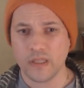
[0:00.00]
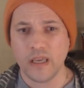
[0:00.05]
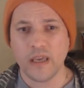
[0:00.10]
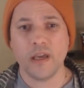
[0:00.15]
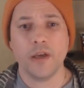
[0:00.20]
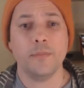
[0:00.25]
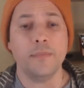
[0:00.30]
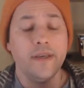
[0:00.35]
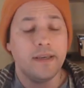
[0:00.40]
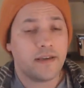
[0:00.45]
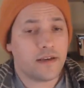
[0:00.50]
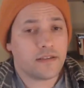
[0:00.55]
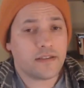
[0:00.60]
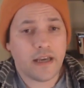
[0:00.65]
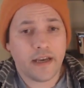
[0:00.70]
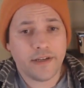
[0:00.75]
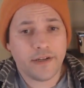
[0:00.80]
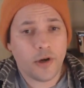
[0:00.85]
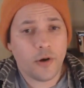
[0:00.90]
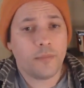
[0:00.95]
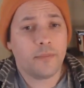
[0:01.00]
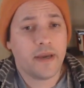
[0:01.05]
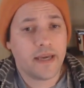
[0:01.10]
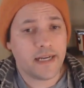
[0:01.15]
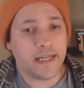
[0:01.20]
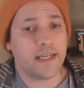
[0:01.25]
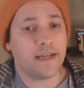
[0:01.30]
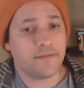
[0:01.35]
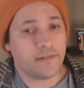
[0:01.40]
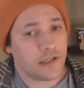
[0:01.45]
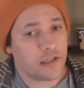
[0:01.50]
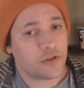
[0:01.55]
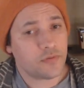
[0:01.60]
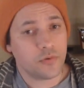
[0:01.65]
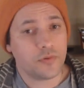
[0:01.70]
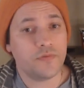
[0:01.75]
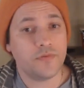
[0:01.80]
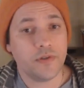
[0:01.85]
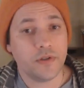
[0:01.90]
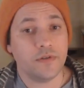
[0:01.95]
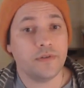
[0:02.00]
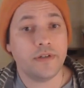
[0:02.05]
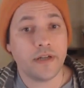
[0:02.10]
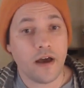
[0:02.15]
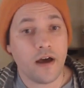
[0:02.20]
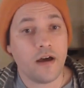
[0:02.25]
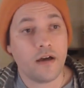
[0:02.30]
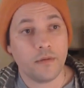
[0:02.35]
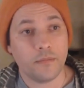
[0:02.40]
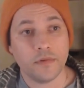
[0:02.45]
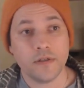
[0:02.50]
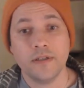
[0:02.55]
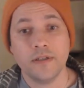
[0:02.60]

Because I know many of us will feel numb